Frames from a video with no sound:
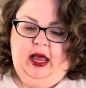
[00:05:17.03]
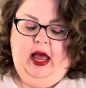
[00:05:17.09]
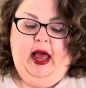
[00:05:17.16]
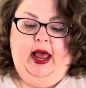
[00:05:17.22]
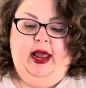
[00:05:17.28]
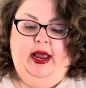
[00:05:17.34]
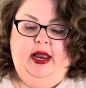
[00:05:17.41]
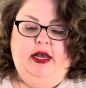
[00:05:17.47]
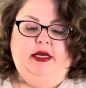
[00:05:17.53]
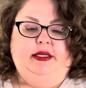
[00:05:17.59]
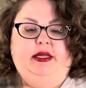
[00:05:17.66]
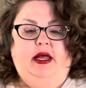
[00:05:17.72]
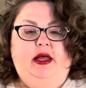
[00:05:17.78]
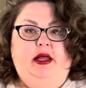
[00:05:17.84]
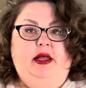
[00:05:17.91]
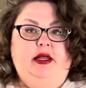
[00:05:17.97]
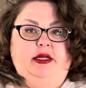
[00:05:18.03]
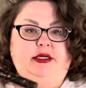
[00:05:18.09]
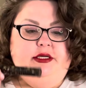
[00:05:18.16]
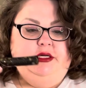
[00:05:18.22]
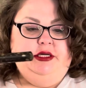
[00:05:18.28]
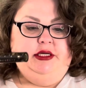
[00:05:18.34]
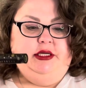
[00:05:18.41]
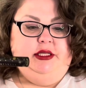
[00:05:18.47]
And
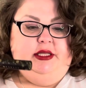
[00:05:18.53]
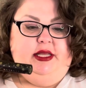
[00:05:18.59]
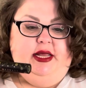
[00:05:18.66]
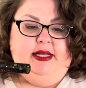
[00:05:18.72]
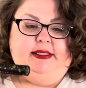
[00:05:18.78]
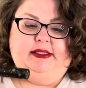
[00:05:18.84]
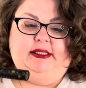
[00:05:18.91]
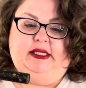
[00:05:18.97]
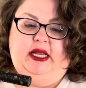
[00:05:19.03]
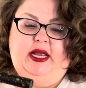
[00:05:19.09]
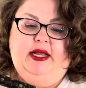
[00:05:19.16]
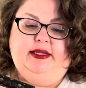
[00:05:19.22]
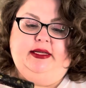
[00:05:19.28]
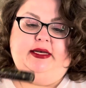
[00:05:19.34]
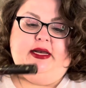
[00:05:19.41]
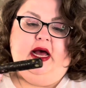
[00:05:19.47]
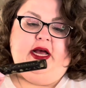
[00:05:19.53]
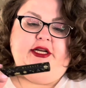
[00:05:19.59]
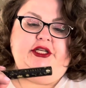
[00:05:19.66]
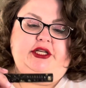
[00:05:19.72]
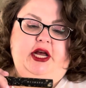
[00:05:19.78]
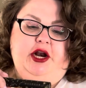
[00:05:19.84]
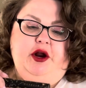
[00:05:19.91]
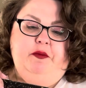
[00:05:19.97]
this is an
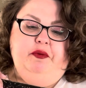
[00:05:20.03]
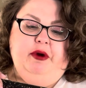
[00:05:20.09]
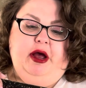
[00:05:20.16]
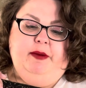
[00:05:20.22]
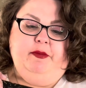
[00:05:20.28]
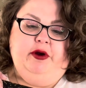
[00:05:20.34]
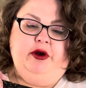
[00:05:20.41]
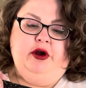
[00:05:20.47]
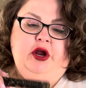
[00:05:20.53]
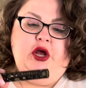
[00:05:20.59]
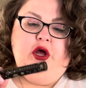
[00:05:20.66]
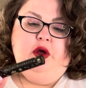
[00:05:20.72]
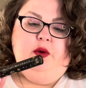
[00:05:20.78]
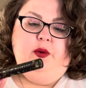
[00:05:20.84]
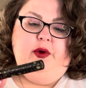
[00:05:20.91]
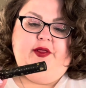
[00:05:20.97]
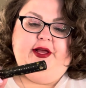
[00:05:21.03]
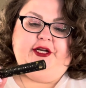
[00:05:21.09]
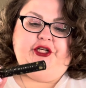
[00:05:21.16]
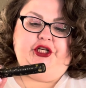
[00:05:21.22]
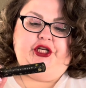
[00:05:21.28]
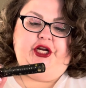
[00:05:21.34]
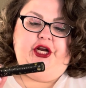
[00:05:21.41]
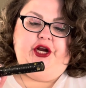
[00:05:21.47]
eyeshadow primer with a
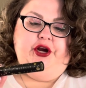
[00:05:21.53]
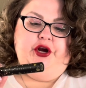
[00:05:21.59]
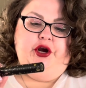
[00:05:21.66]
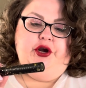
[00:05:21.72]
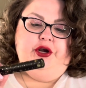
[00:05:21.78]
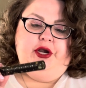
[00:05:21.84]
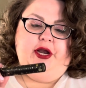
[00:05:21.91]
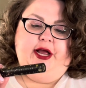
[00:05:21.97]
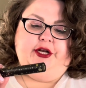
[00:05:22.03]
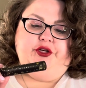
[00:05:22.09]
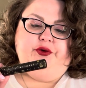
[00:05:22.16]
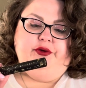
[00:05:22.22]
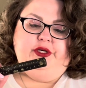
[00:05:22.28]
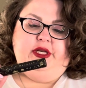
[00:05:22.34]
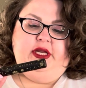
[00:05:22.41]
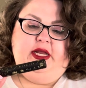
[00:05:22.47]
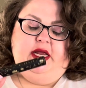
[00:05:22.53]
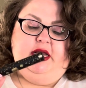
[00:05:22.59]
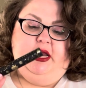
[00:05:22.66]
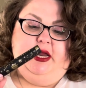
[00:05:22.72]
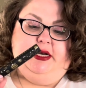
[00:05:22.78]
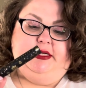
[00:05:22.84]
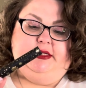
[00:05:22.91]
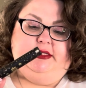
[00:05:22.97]
sheer natural tint
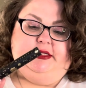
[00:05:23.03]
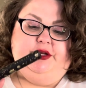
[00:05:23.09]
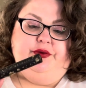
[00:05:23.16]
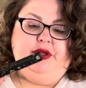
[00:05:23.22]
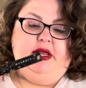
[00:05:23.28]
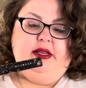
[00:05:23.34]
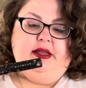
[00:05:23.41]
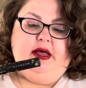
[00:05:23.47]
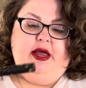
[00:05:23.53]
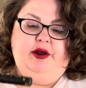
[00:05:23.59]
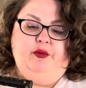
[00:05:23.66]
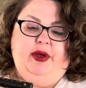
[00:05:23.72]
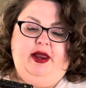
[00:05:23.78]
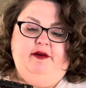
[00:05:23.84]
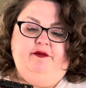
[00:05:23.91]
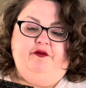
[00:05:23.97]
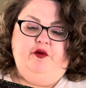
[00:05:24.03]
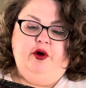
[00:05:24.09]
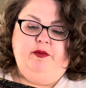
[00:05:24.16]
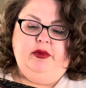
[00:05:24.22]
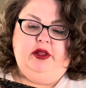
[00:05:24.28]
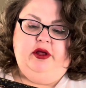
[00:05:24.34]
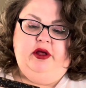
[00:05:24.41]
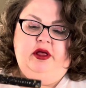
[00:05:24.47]
and a silky lightweight
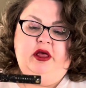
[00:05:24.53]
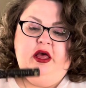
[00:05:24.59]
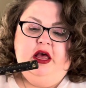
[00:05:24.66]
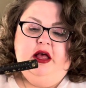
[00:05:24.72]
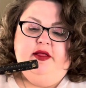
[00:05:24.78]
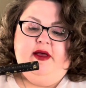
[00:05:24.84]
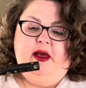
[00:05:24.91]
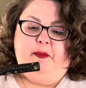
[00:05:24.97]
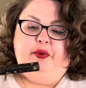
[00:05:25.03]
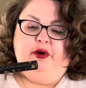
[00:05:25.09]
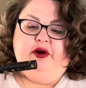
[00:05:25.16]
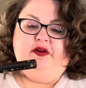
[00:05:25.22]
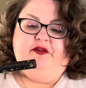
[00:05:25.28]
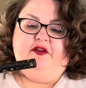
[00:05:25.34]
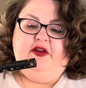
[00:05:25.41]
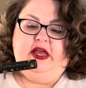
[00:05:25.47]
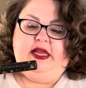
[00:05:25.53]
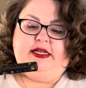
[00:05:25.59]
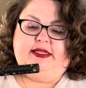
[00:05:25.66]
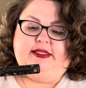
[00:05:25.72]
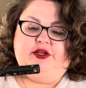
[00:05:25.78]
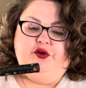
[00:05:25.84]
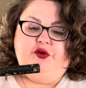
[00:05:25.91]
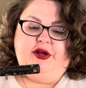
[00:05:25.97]
formula that
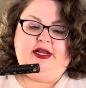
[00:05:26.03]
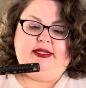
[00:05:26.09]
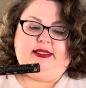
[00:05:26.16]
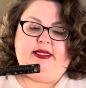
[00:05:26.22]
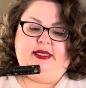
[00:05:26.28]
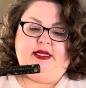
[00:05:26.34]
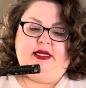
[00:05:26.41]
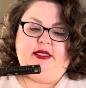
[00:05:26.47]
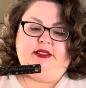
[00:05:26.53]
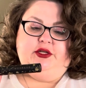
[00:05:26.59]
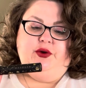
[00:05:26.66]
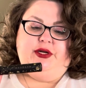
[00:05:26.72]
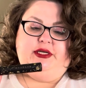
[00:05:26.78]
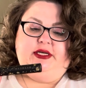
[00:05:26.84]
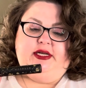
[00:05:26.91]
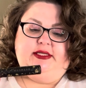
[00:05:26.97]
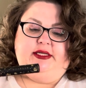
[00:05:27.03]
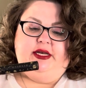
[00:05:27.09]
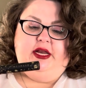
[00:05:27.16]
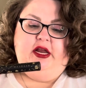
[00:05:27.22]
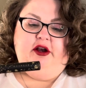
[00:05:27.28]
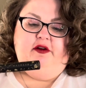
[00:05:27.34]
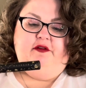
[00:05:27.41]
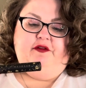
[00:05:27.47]
prevents creasing so it doesn't
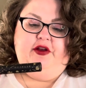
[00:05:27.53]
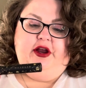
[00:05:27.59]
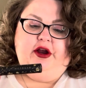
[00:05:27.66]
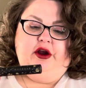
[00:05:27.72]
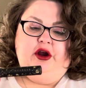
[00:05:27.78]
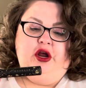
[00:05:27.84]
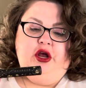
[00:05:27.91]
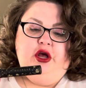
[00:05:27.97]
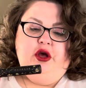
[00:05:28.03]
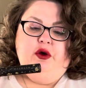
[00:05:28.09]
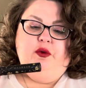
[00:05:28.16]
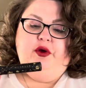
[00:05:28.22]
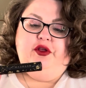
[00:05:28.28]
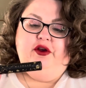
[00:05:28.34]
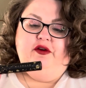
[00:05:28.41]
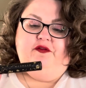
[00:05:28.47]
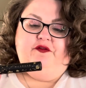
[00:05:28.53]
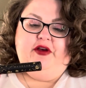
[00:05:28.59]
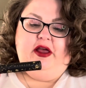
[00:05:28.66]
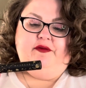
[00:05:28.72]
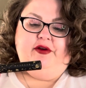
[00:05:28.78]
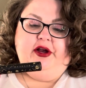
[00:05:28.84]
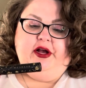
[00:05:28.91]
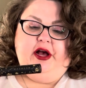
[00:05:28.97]
interfere with your
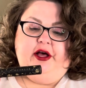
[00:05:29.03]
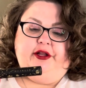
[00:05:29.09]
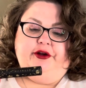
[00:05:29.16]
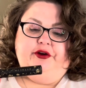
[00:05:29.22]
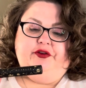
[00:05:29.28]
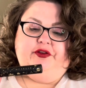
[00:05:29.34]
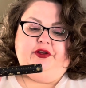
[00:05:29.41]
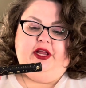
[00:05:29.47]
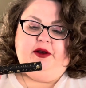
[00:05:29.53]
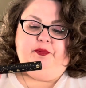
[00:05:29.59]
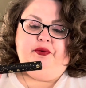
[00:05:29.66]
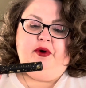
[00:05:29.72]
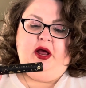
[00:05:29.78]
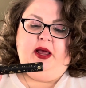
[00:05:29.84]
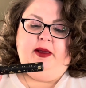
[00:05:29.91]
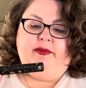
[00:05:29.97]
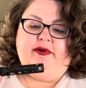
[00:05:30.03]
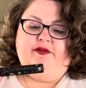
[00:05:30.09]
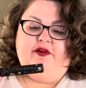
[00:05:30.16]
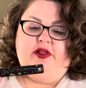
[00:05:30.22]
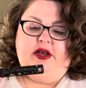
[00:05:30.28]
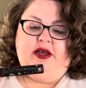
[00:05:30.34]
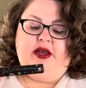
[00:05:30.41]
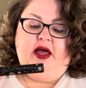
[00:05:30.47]
favorite colors. Get primed for
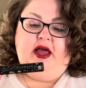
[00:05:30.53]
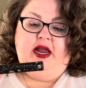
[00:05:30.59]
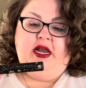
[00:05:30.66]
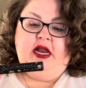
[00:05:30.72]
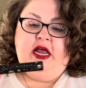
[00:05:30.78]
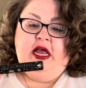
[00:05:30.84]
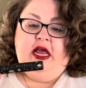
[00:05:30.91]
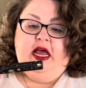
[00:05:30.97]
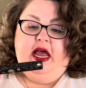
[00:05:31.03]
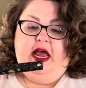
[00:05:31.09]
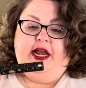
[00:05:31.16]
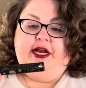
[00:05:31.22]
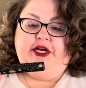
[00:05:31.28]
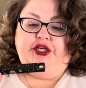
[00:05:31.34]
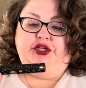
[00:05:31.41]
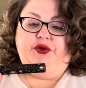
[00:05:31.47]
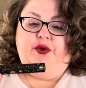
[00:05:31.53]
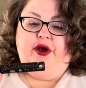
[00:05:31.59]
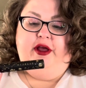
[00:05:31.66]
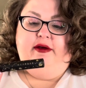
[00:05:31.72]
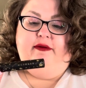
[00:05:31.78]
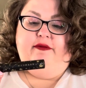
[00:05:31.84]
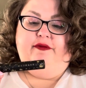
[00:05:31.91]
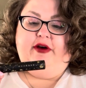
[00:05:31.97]
the night and
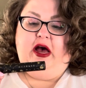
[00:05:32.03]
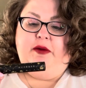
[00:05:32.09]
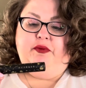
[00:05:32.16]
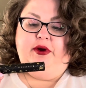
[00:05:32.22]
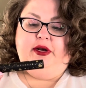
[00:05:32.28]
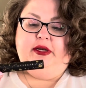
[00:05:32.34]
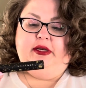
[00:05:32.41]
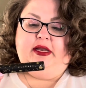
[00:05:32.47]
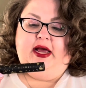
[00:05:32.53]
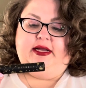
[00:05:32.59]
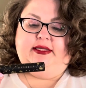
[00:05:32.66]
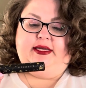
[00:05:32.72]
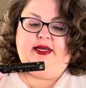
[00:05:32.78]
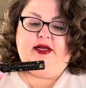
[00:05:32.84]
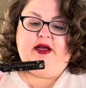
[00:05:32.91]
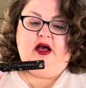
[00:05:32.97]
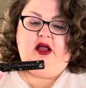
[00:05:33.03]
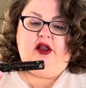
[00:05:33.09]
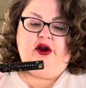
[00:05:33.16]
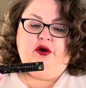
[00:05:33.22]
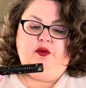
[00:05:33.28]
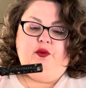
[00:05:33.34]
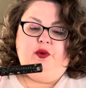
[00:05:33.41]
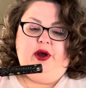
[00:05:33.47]
enjoy vibrant, lasting
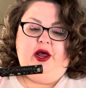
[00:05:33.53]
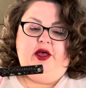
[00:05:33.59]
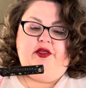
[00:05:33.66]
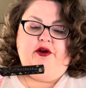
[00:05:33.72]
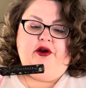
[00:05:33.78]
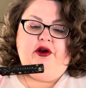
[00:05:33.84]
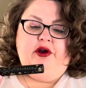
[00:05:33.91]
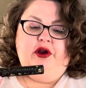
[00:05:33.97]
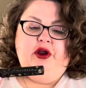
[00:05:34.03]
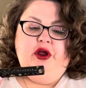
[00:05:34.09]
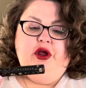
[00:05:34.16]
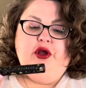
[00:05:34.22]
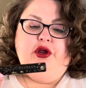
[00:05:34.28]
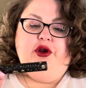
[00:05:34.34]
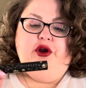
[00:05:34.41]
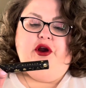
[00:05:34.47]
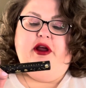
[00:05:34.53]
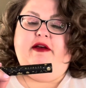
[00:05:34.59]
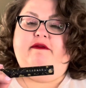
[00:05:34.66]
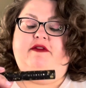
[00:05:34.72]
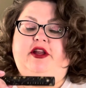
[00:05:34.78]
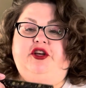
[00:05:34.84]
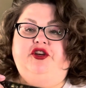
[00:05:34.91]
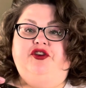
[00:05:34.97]
color whether your
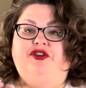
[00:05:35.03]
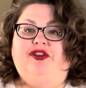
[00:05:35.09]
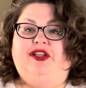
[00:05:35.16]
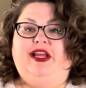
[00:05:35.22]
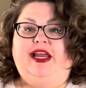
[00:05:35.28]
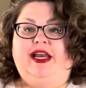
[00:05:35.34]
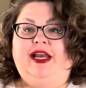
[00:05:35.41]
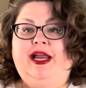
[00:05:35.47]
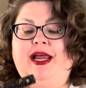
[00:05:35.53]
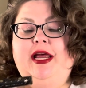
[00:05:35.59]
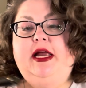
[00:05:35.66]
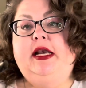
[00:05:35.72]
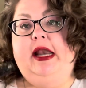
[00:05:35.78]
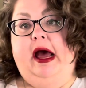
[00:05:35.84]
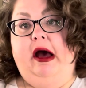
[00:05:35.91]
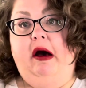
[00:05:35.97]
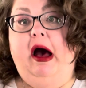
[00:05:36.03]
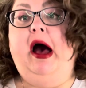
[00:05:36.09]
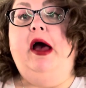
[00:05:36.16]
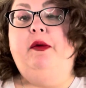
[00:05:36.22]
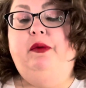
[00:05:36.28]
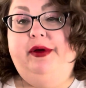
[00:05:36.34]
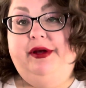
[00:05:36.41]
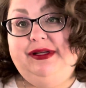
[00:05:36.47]
adventures lead. Now, I
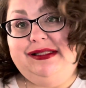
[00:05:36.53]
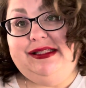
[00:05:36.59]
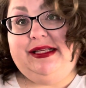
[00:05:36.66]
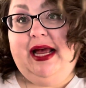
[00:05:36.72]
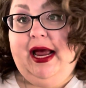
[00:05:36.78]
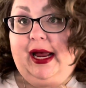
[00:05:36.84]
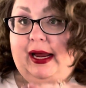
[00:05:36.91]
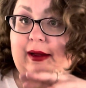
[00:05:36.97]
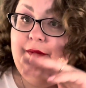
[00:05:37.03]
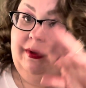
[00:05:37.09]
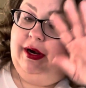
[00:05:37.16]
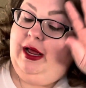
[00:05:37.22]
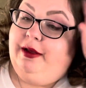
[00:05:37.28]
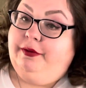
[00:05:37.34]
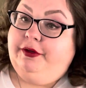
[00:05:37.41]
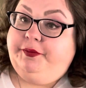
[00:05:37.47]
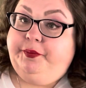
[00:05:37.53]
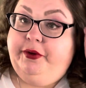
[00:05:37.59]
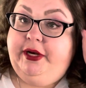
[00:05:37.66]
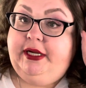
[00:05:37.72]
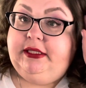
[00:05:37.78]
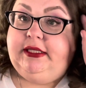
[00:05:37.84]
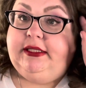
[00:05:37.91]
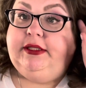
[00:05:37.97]
will say, when I was
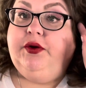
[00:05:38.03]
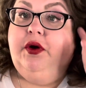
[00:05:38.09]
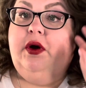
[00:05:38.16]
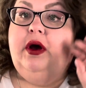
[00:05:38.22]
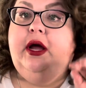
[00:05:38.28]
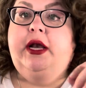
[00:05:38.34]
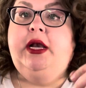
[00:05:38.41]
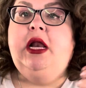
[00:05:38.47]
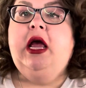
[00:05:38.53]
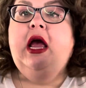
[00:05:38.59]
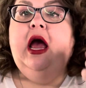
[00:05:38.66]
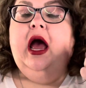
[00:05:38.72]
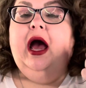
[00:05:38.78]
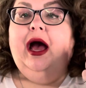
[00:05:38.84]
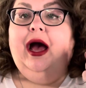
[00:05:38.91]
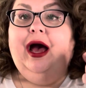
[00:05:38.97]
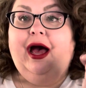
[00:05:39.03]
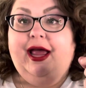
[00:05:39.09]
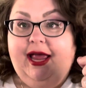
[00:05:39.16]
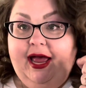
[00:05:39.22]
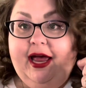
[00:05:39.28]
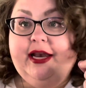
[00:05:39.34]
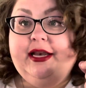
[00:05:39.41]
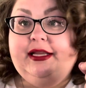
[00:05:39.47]
putting this on, I
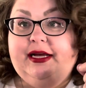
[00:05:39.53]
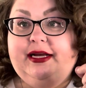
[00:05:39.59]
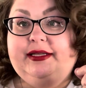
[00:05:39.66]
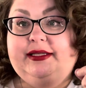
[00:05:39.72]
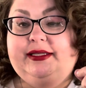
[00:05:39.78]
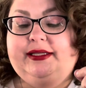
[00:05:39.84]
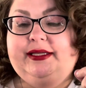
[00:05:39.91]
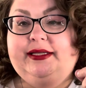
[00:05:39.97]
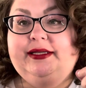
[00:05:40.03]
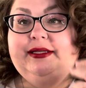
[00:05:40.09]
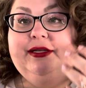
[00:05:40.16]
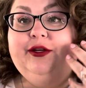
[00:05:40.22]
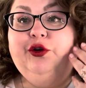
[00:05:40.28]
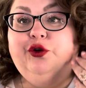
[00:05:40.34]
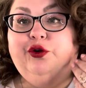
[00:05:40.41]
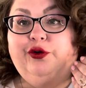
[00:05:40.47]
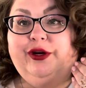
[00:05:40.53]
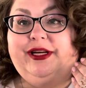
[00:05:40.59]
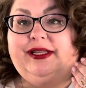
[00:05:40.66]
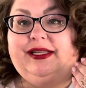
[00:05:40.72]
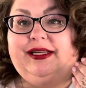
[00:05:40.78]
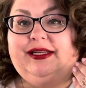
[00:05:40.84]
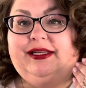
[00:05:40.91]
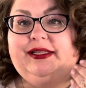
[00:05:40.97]
had less
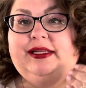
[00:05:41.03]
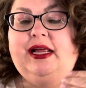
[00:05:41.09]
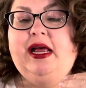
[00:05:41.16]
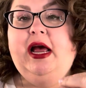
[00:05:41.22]
creases.